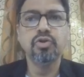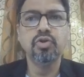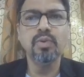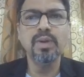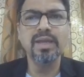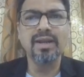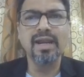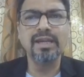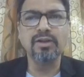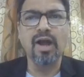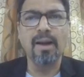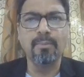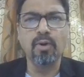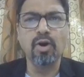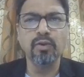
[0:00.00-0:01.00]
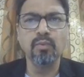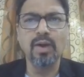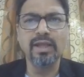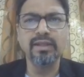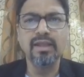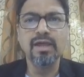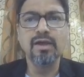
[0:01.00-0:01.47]
Do we write upon
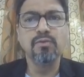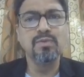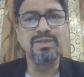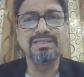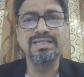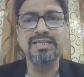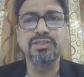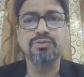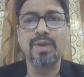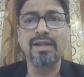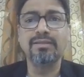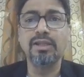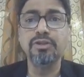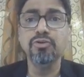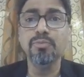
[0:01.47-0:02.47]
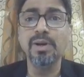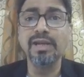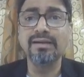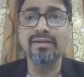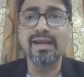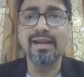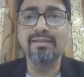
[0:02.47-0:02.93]
1? We just write the
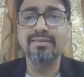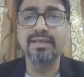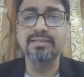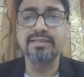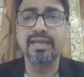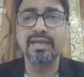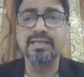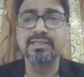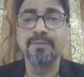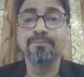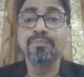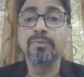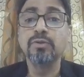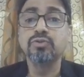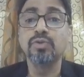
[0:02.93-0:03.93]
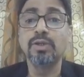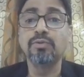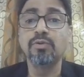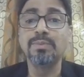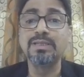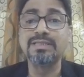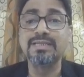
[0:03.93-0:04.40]
numerator at this case. So
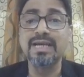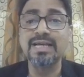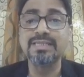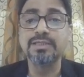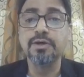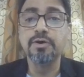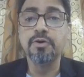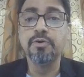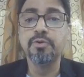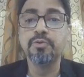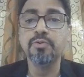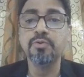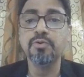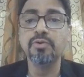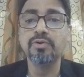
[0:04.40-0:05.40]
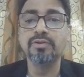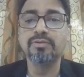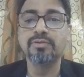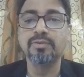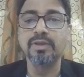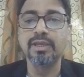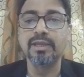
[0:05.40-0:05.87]
it will be just root
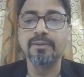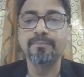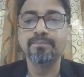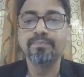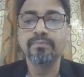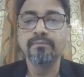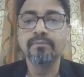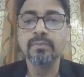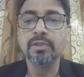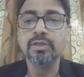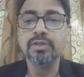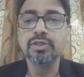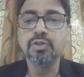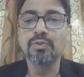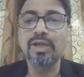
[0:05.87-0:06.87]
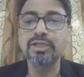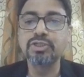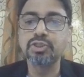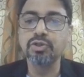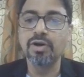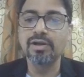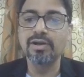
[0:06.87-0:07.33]
3. You can
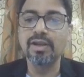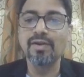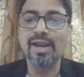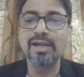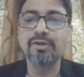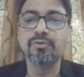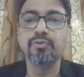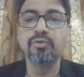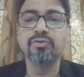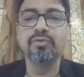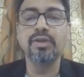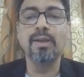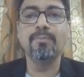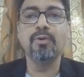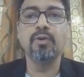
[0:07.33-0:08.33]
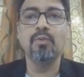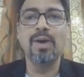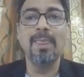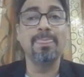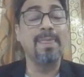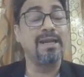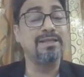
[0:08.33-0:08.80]
surely write root 3 upon
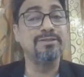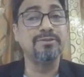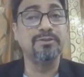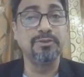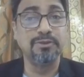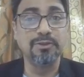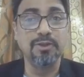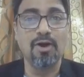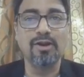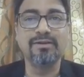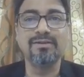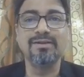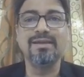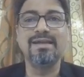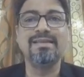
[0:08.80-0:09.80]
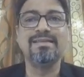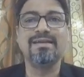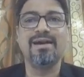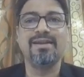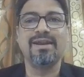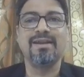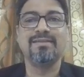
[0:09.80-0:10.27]
1. That is not
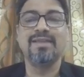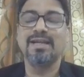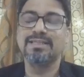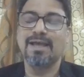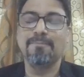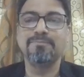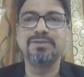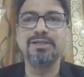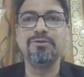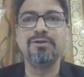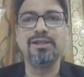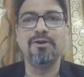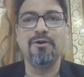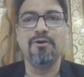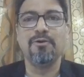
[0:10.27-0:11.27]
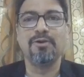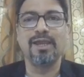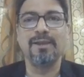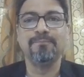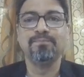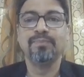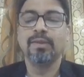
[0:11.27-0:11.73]
incorrect. That is absolutely
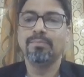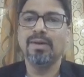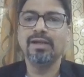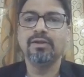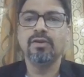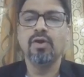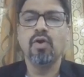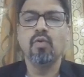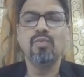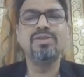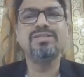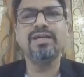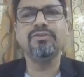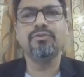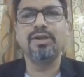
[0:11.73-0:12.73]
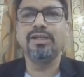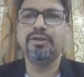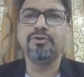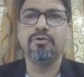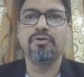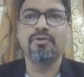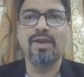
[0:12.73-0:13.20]
okay. But we generally
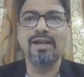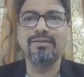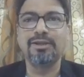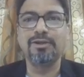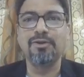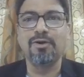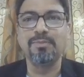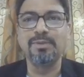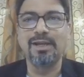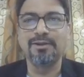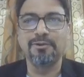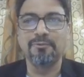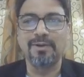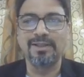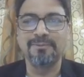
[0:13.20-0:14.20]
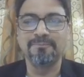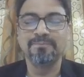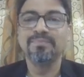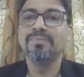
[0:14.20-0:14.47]
don't write the denominator 1.